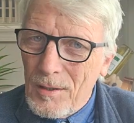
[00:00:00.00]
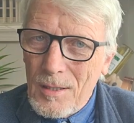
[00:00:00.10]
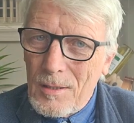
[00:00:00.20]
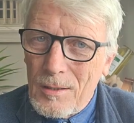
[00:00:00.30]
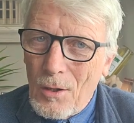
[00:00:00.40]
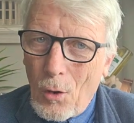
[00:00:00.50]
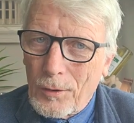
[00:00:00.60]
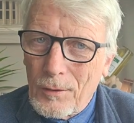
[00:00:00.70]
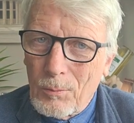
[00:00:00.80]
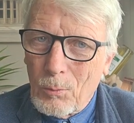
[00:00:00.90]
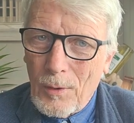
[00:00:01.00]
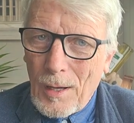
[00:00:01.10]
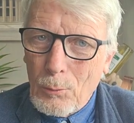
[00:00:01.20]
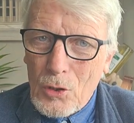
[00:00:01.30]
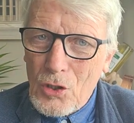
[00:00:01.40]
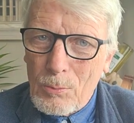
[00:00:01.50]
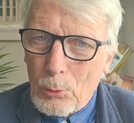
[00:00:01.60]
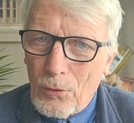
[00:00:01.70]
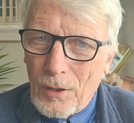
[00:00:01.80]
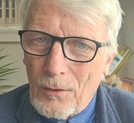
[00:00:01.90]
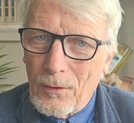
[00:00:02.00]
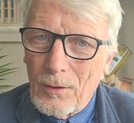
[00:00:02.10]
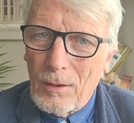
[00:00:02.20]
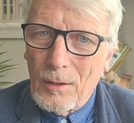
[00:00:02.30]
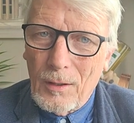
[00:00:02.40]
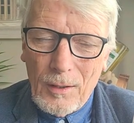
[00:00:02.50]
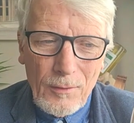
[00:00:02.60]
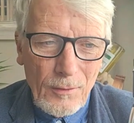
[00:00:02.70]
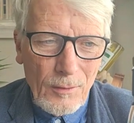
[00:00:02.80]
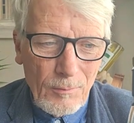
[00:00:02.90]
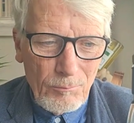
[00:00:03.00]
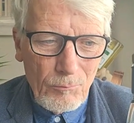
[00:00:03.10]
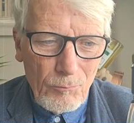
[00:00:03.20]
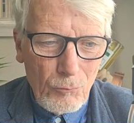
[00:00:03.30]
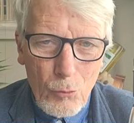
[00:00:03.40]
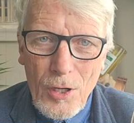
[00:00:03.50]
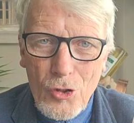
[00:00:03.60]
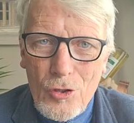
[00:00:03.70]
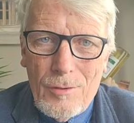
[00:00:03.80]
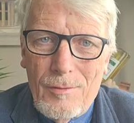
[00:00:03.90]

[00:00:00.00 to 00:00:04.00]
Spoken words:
is not without smoothness. It's rich.